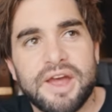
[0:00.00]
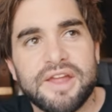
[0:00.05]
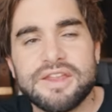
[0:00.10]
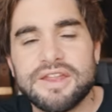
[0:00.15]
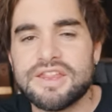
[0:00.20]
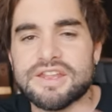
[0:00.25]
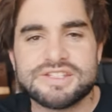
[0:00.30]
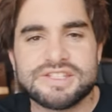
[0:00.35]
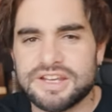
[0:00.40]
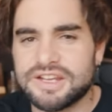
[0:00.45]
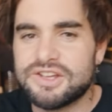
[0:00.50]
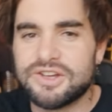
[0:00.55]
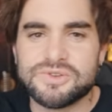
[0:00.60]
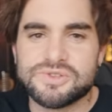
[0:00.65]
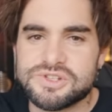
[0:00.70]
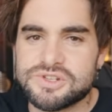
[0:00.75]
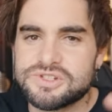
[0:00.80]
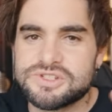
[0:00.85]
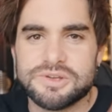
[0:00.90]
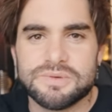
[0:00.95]
And then there's like
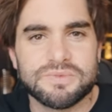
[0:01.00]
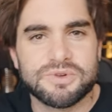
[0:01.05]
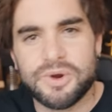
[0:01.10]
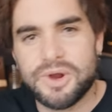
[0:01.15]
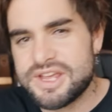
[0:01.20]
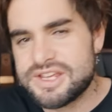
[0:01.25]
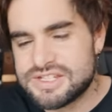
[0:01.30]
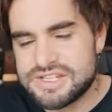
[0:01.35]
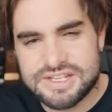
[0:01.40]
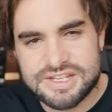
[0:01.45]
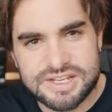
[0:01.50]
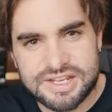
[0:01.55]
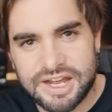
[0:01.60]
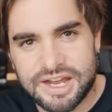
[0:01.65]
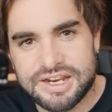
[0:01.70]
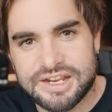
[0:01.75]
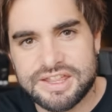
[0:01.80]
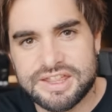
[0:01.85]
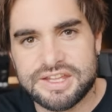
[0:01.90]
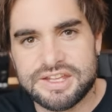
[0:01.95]
also some crazy
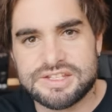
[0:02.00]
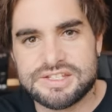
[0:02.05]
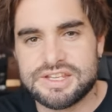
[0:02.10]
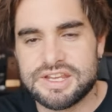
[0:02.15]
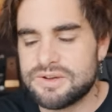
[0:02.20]
kind of things